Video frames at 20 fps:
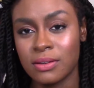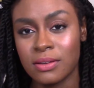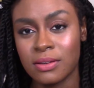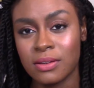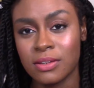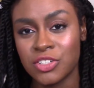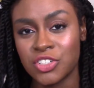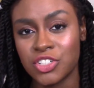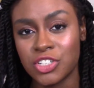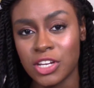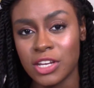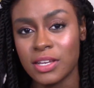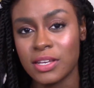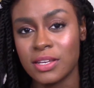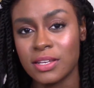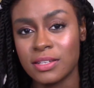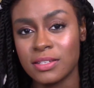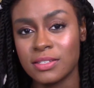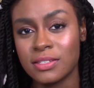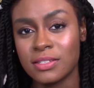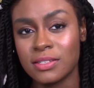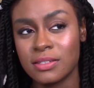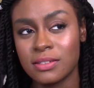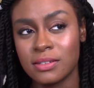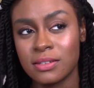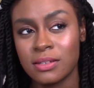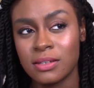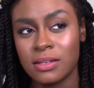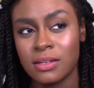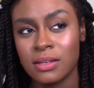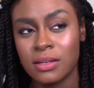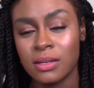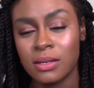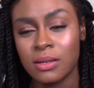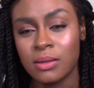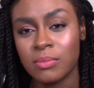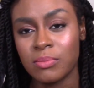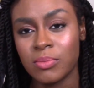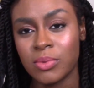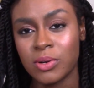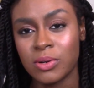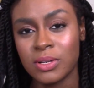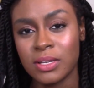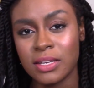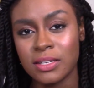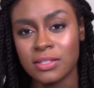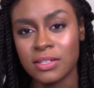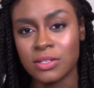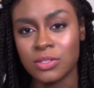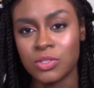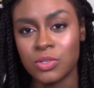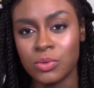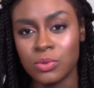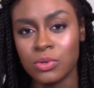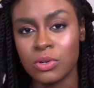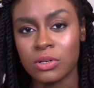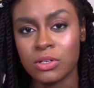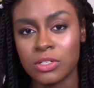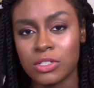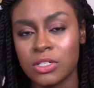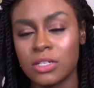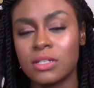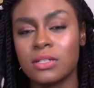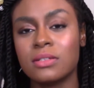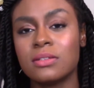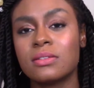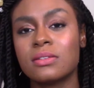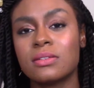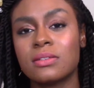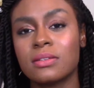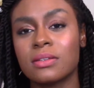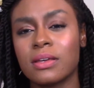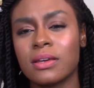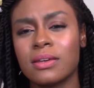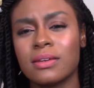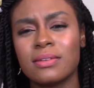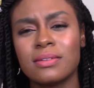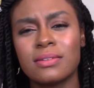shades, but only has like 2 dark shades. Like,